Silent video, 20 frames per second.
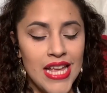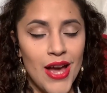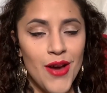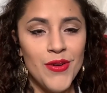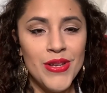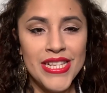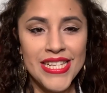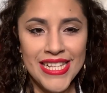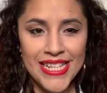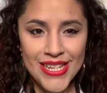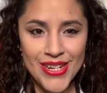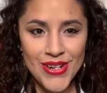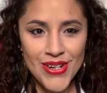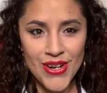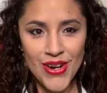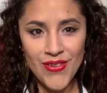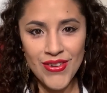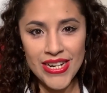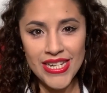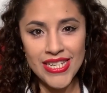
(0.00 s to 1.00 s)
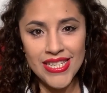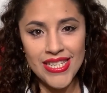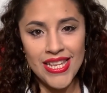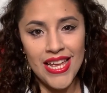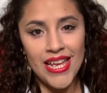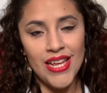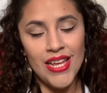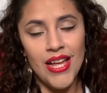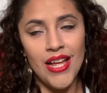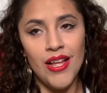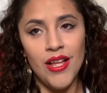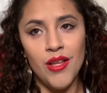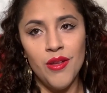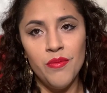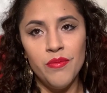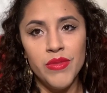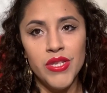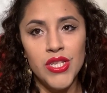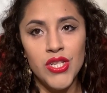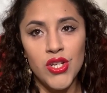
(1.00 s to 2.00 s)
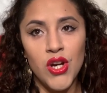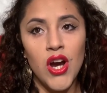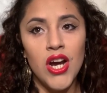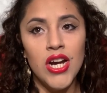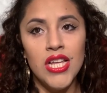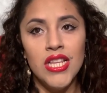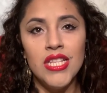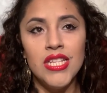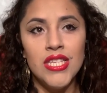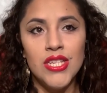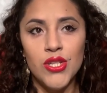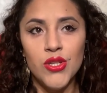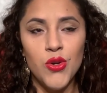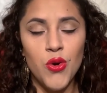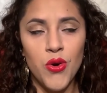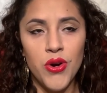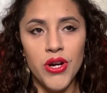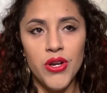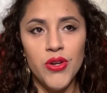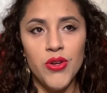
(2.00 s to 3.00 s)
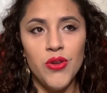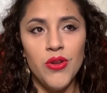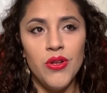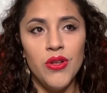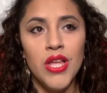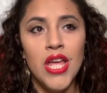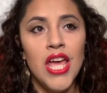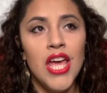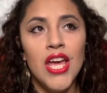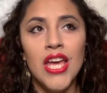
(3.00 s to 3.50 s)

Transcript: I was a little nervous um starting the tutorial.